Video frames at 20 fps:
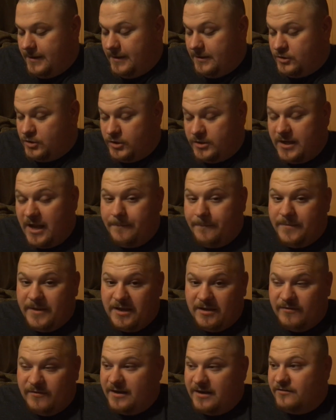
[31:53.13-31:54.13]
Should not
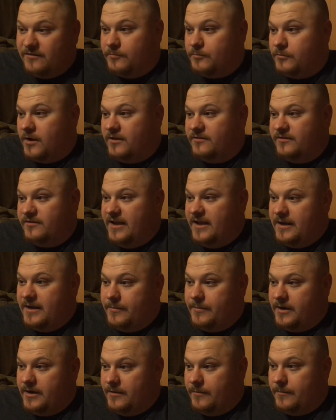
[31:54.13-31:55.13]
be of any surprise to
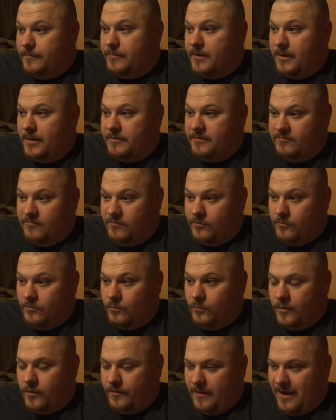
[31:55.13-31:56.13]
anybody that Bobby
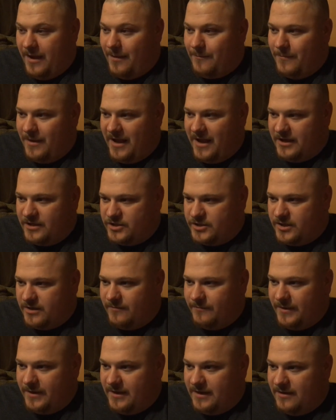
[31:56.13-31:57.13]
Roode won that match. I
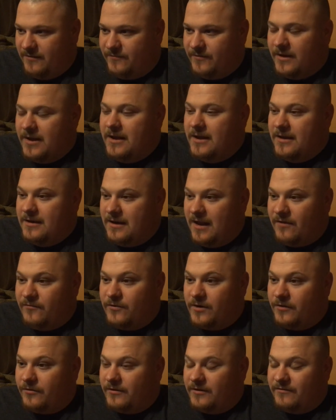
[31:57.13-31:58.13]
mean, if not for
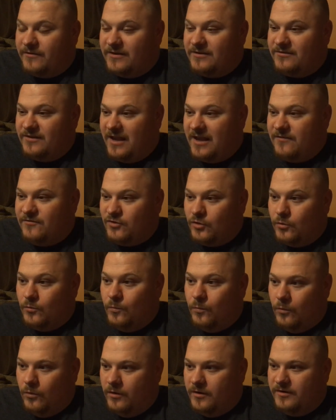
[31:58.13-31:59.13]
nothing, if Xavier
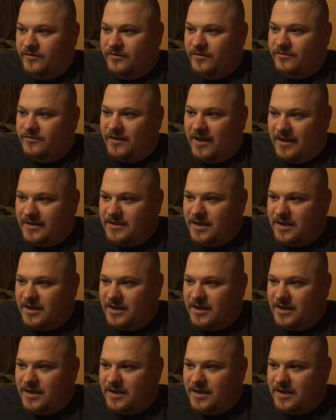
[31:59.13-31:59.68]
Woods is not